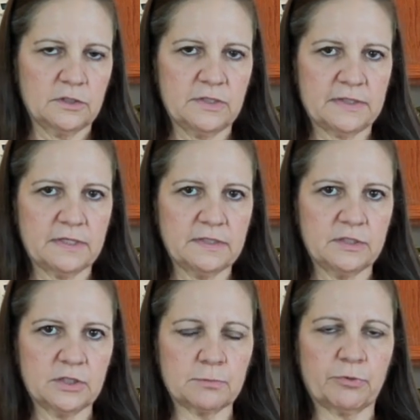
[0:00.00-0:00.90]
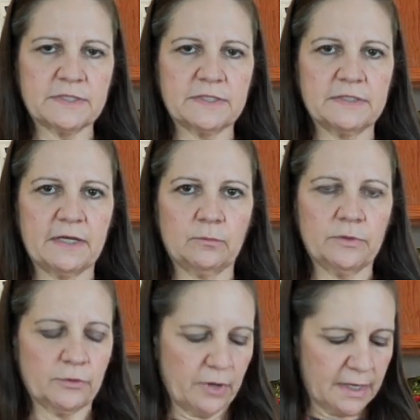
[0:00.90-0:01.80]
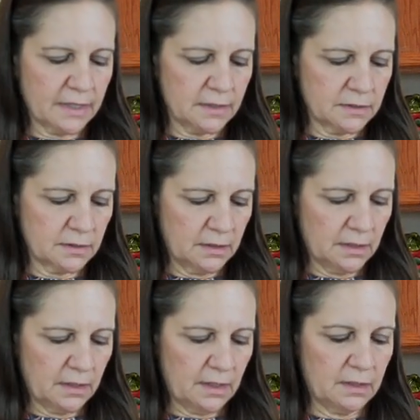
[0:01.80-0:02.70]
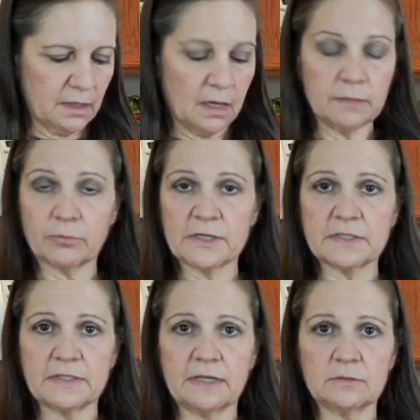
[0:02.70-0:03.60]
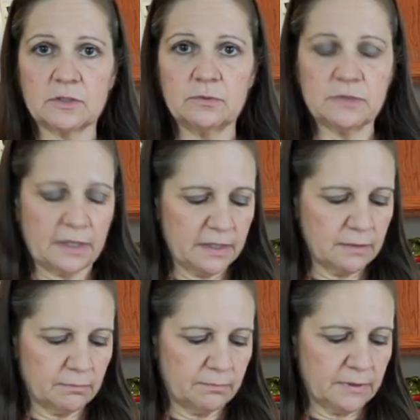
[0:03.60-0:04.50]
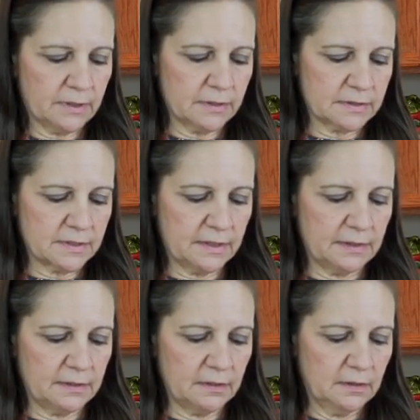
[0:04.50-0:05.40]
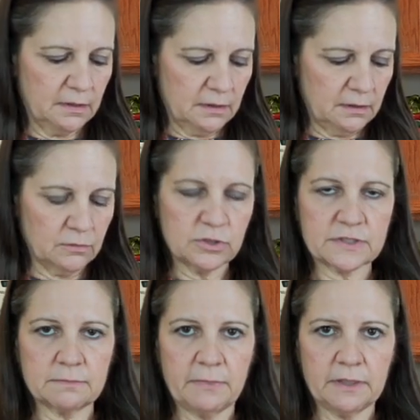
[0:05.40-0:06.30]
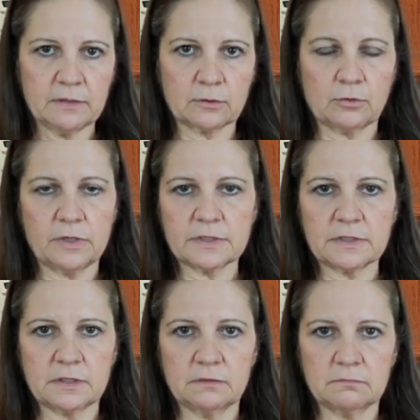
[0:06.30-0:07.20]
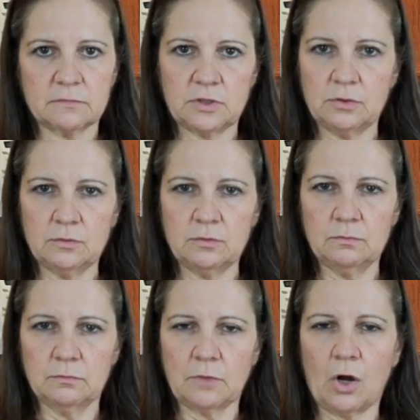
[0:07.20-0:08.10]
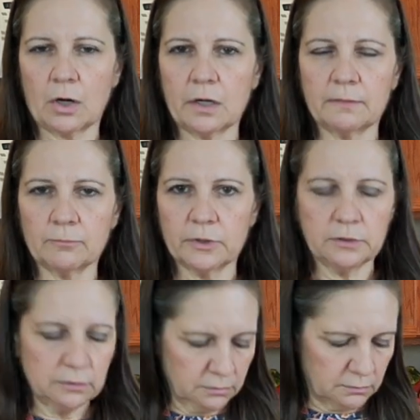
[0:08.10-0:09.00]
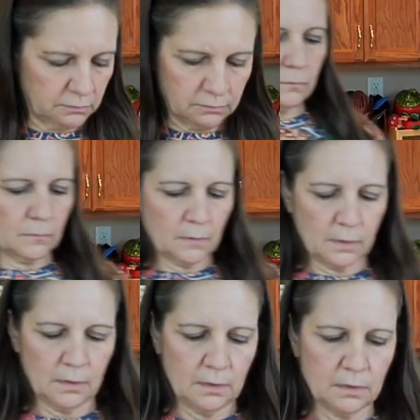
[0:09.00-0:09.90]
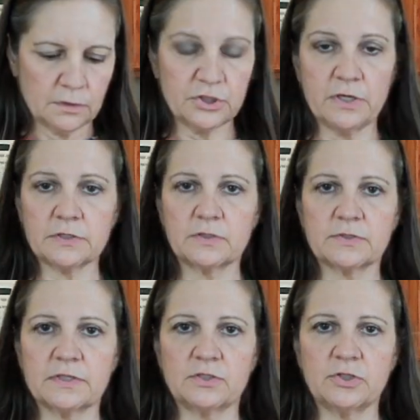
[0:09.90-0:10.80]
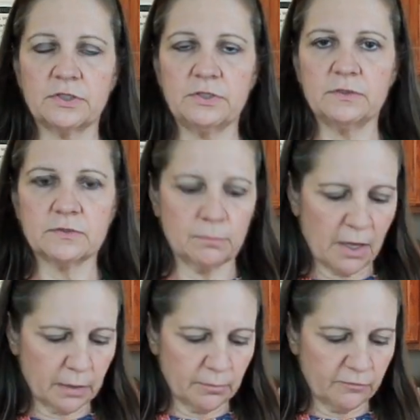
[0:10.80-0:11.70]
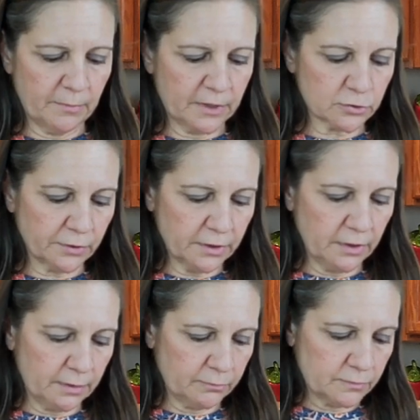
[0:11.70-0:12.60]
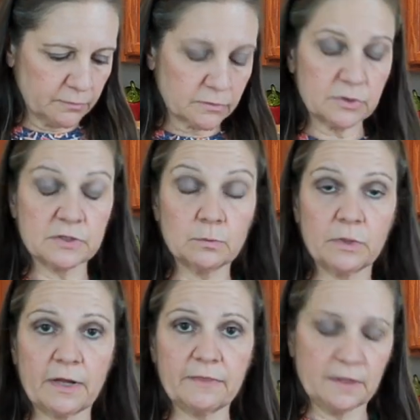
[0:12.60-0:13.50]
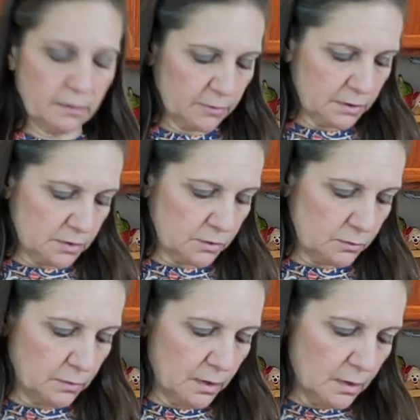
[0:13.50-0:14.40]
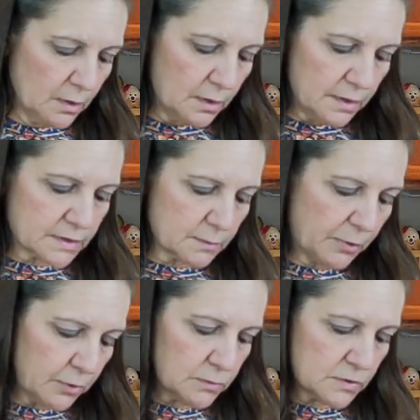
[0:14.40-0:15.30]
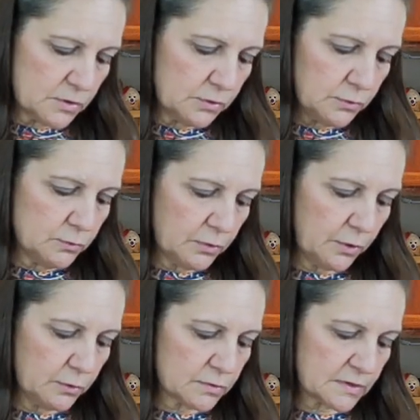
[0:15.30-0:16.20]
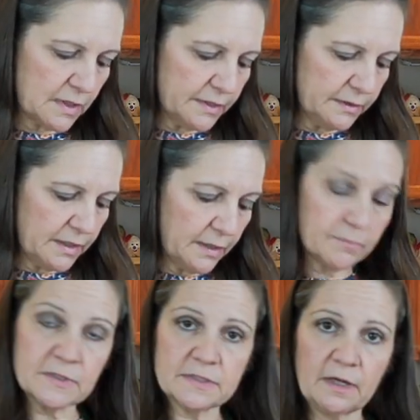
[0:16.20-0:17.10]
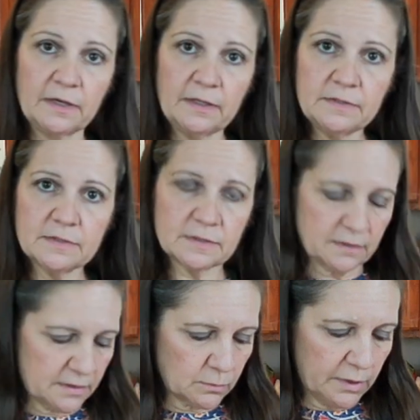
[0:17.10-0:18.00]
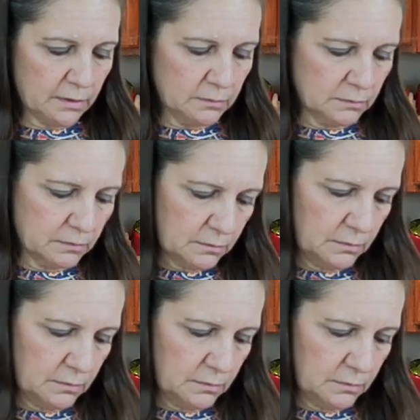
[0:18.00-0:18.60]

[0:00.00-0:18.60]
She says to just press it down with your hand and not press it down too tight, because then it'll just make the crust too hard and brittle. She also says you could use the bottom measuring cup, which is what I think I'm going to do. It's supposed to go slightly up the sides as well.